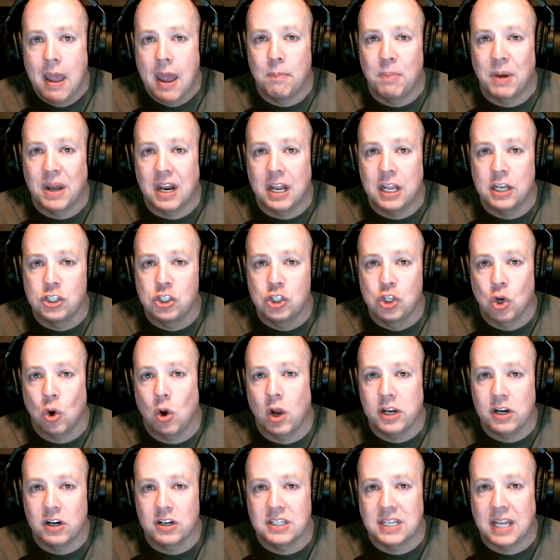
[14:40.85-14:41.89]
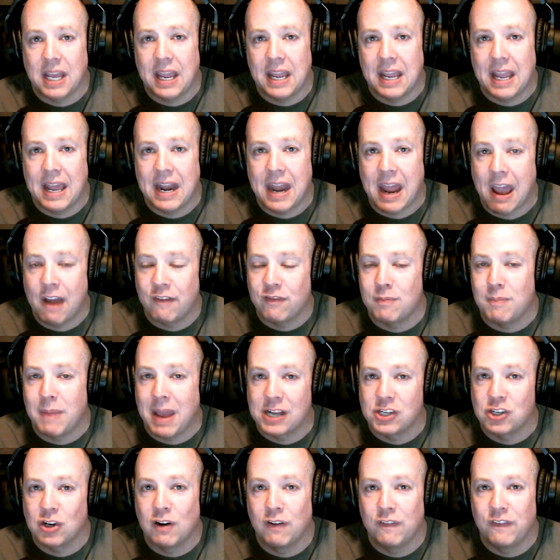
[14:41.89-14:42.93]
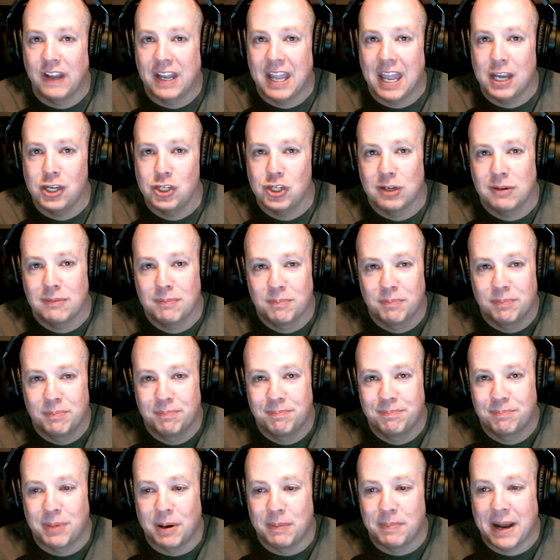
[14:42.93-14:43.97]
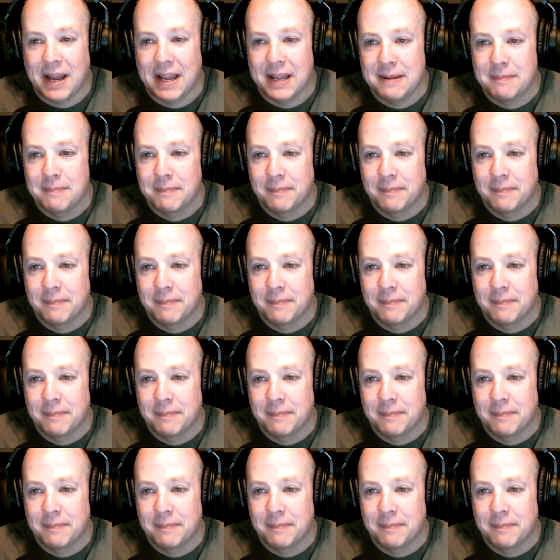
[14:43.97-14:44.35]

But enjoy your day and have a magical vacation. Bye-bye.